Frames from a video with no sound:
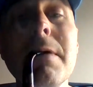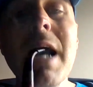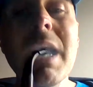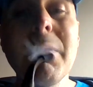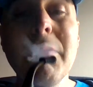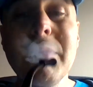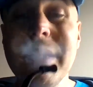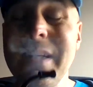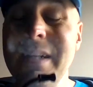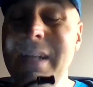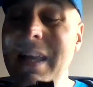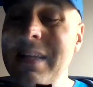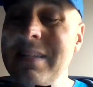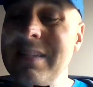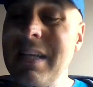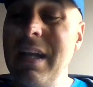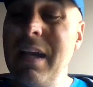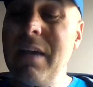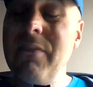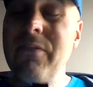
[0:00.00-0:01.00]
But then as
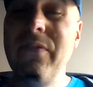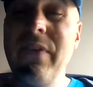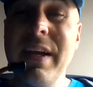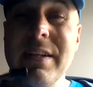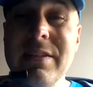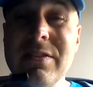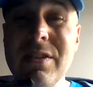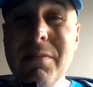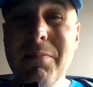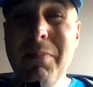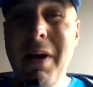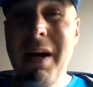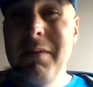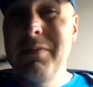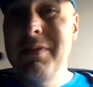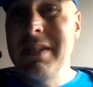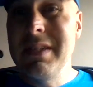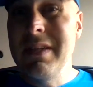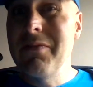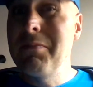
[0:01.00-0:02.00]
I got fancier
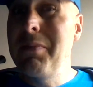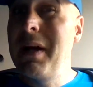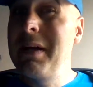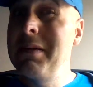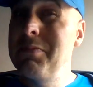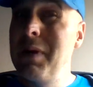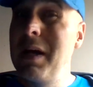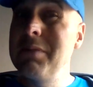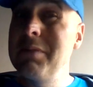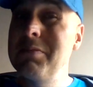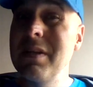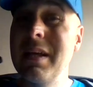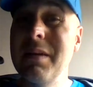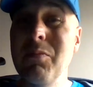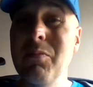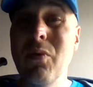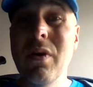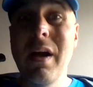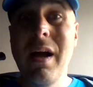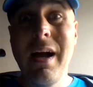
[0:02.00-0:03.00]
pipes and different pipes I
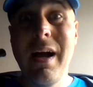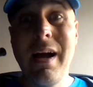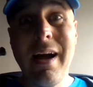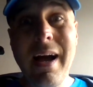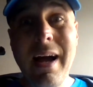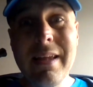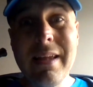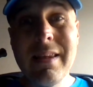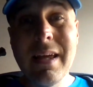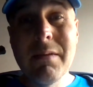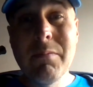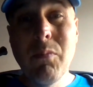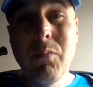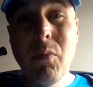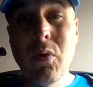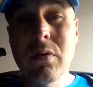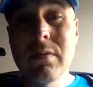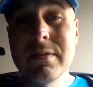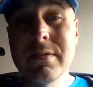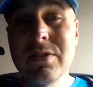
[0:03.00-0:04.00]
like
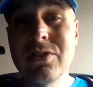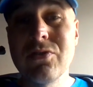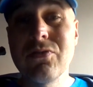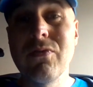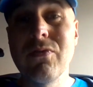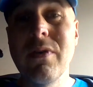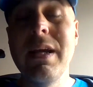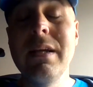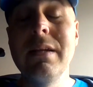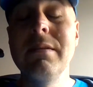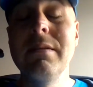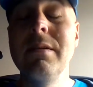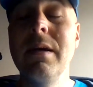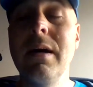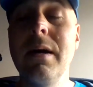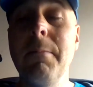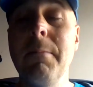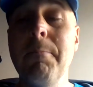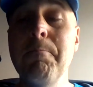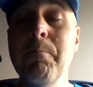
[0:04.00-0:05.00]
more straight
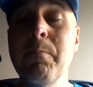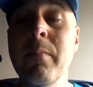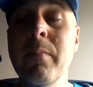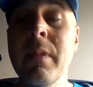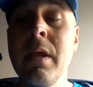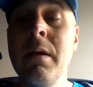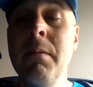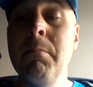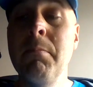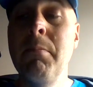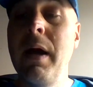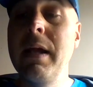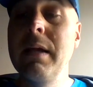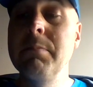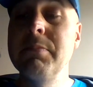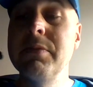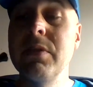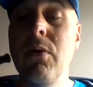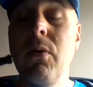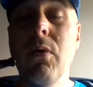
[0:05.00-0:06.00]

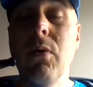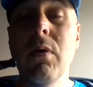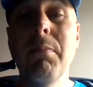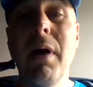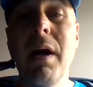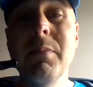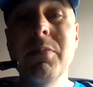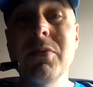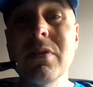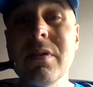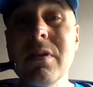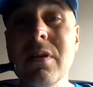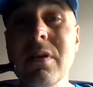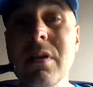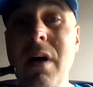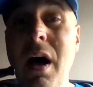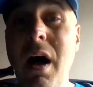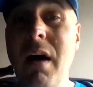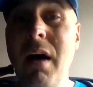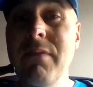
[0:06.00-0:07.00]
pipes, or pipes a
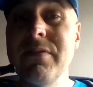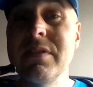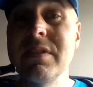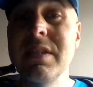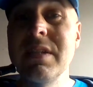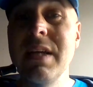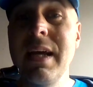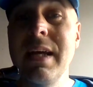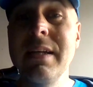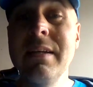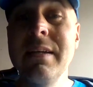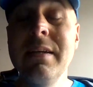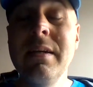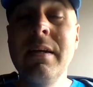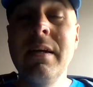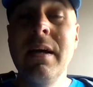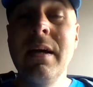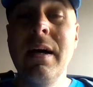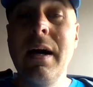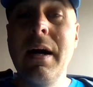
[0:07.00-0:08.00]
little offset,
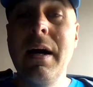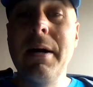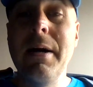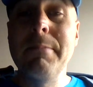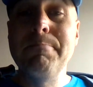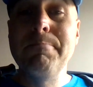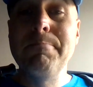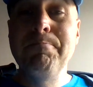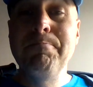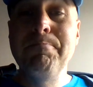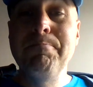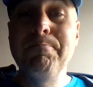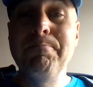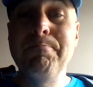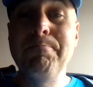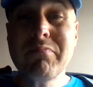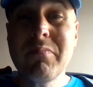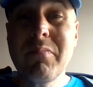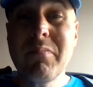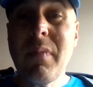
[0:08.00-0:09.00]

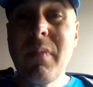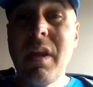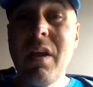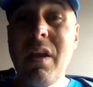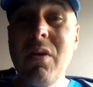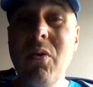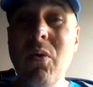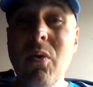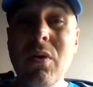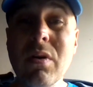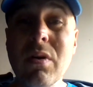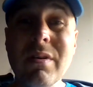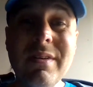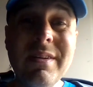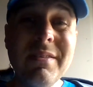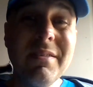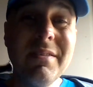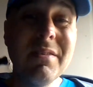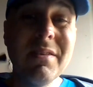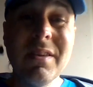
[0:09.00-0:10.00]
or
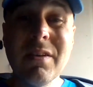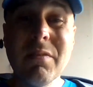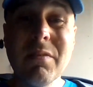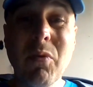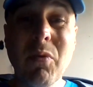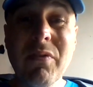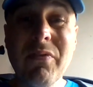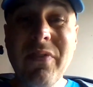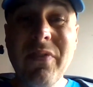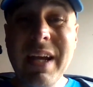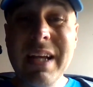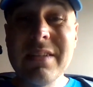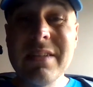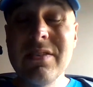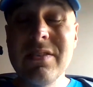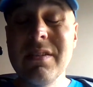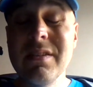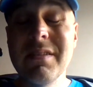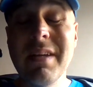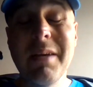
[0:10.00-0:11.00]
a little more
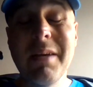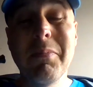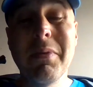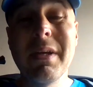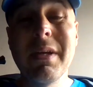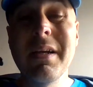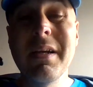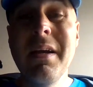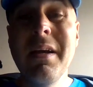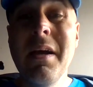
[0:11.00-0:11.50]
fancier type thing.